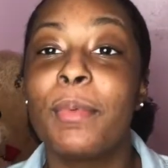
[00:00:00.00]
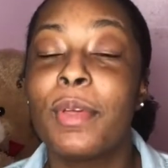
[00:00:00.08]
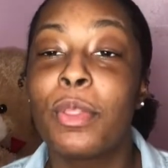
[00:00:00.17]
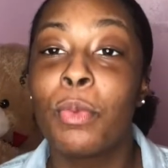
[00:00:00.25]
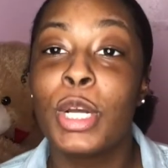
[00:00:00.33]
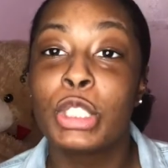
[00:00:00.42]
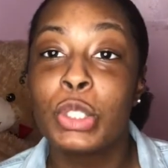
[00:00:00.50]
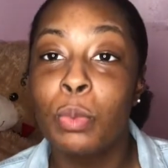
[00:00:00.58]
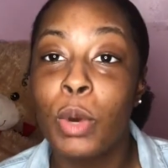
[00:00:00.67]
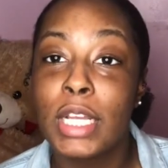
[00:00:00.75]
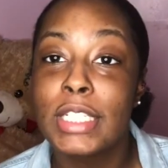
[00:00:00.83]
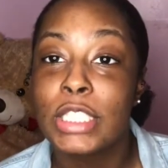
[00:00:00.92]
what you
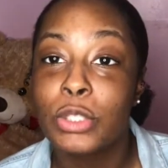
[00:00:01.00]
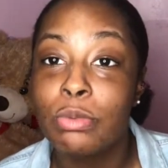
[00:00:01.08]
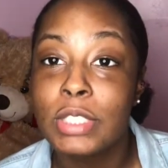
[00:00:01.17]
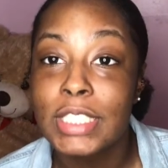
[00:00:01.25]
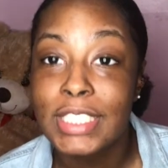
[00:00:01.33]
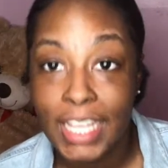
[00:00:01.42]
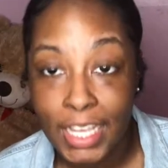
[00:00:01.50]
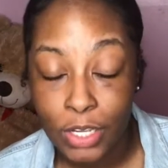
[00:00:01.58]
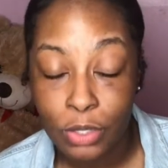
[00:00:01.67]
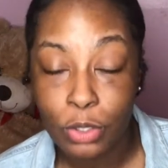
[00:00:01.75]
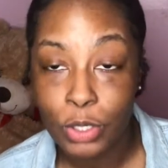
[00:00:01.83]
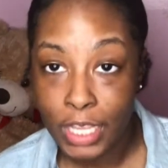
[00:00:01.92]
want to
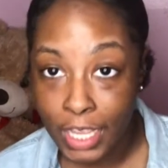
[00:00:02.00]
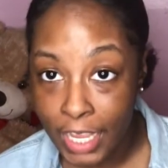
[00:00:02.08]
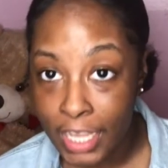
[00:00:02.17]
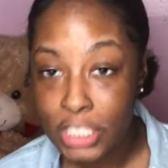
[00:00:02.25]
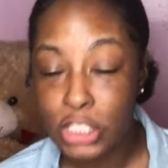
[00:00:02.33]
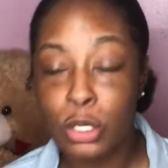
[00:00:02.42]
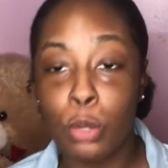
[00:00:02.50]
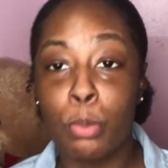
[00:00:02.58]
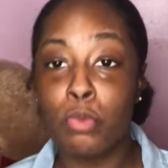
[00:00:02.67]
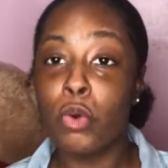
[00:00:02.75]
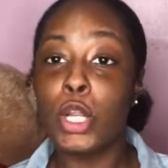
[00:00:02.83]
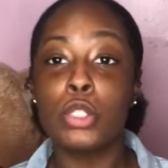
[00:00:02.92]
sell, okay? So
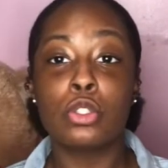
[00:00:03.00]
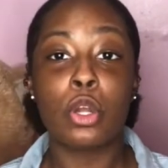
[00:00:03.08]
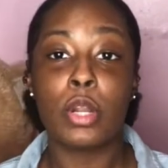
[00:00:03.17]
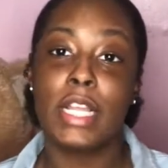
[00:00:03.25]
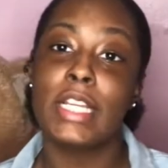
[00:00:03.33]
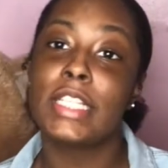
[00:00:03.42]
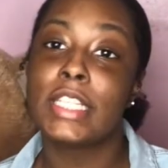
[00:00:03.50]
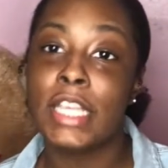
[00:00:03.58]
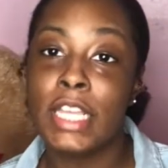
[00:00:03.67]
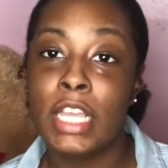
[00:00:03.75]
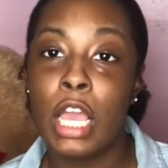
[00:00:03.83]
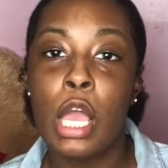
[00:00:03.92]
before you start
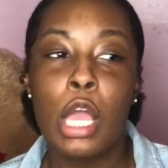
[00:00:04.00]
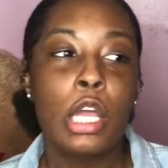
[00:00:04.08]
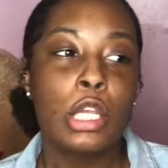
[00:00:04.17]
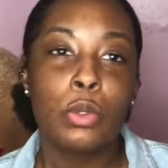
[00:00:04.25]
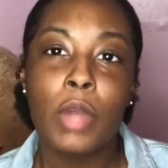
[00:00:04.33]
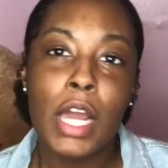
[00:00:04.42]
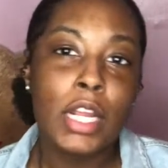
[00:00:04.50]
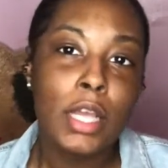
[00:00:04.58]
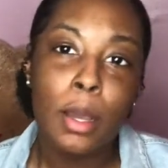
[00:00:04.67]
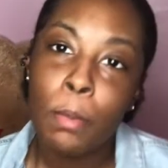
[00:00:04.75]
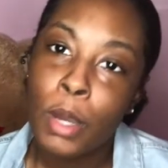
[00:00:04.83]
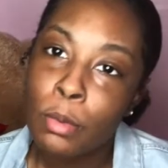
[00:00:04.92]
anything, you gotta
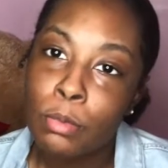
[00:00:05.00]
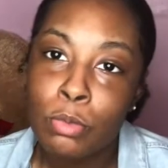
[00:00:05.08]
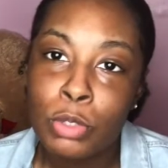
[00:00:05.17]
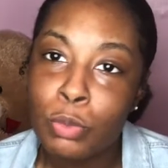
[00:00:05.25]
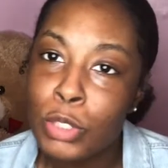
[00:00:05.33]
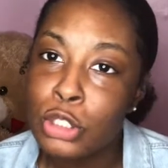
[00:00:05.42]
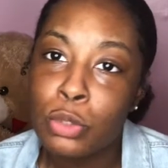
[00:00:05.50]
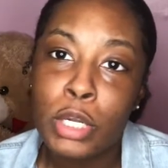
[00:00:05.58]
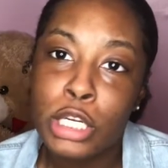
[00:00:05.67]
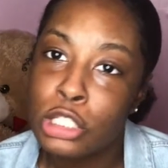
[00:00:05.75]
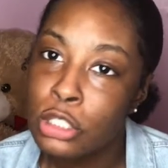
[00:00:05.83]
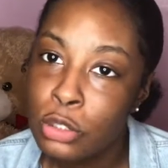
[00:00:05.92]
come up with what you want
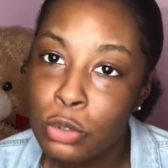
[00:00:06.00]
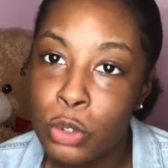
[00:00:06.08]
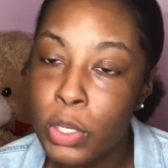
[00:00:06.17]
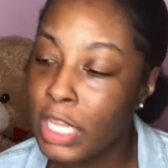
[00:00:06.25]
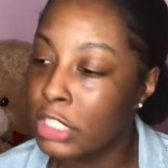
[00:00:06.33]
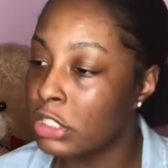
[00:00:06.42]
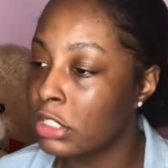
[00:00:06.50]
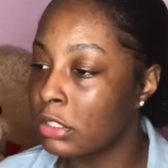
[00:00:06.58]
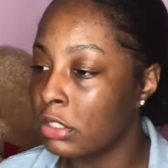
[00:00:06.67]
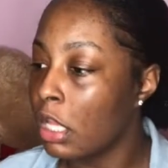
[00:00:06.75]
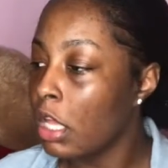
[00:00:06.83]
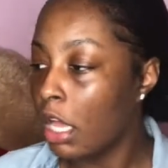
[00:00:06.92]
to do. You can't just
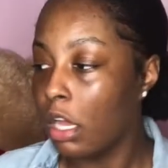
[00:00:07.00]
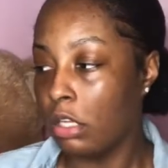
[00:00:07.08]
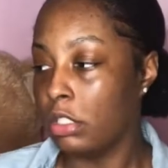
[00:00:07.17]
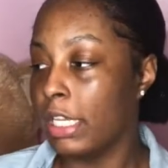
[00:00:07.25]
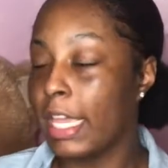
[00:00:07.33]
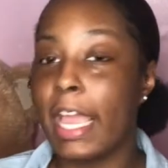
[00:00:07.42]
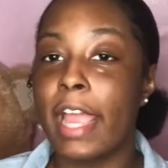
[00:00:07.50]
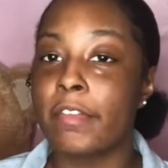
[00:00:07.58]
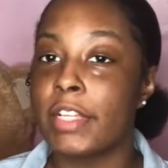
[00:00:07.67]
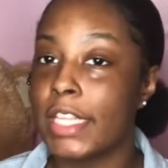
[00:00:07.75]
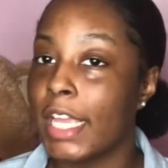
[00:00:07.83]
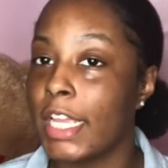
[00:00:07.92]
get
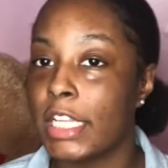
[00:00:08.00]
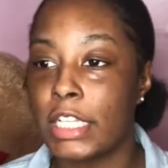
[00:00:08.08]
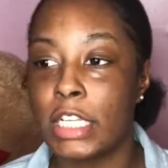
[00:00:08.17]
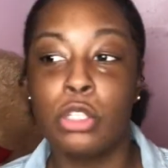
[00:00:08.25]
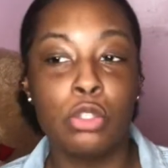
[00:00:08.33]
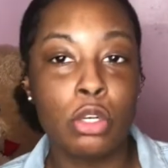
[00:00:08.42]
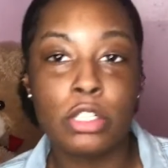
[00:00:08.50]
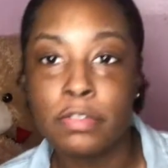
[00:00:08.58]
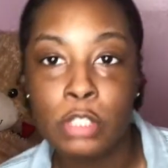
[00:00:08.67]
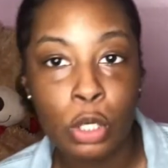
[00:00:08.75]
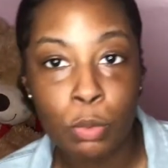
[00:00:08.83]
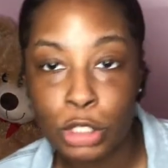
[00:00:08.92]
everything and then you don't even
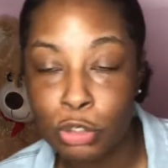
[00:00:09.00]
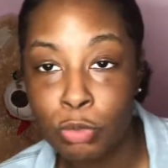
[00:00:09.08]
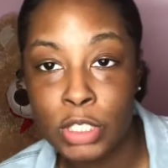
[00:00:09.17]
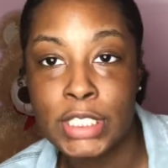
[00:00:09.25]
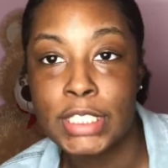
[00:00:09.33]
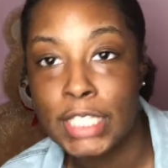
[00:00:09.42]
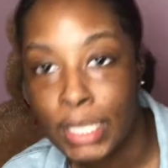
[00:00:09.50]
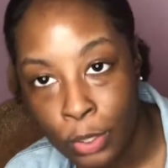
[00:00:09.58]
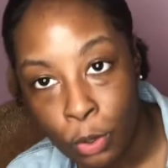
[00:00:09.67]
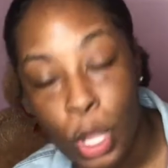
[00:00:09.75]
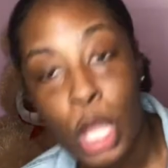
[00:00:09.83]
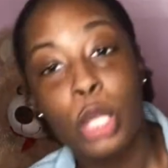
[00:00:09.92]
know what you want to
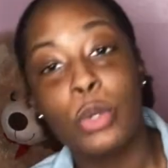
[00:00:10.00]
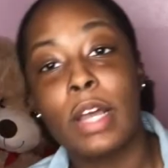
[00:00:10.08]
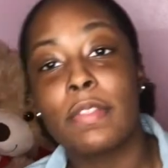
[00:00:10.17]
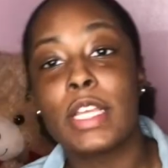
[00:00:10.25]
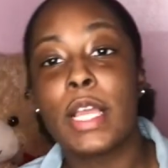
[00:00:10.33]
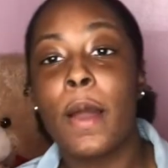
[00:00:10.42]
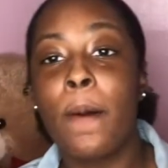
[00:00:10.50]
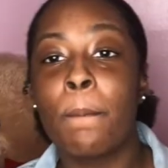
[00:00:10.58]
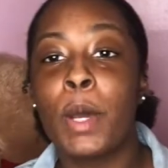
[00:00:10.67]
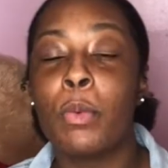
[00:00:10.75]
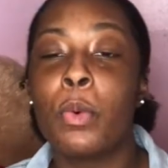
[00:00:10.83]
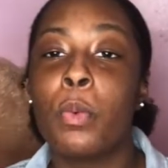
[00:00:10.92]
sell. You have to come
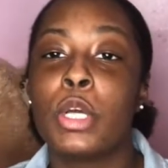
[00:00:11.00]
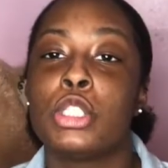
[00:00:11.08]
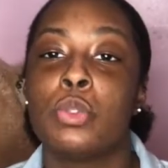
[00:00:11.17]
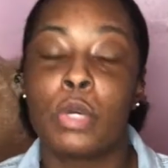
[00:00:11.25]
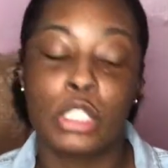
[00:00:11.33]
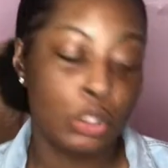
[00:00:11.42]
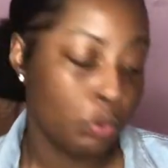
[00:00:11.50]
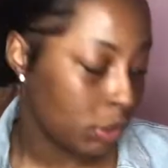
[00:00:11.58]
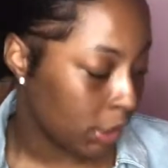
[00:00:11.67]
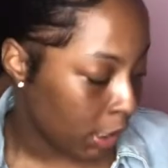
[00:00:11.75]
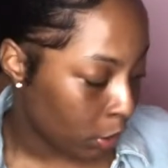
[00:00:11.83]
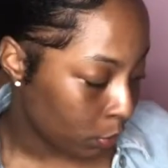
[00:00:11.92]
up with what you want to
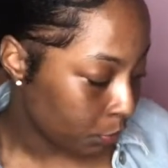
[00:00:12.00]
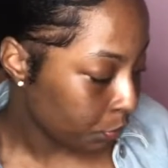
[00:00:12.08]
sell.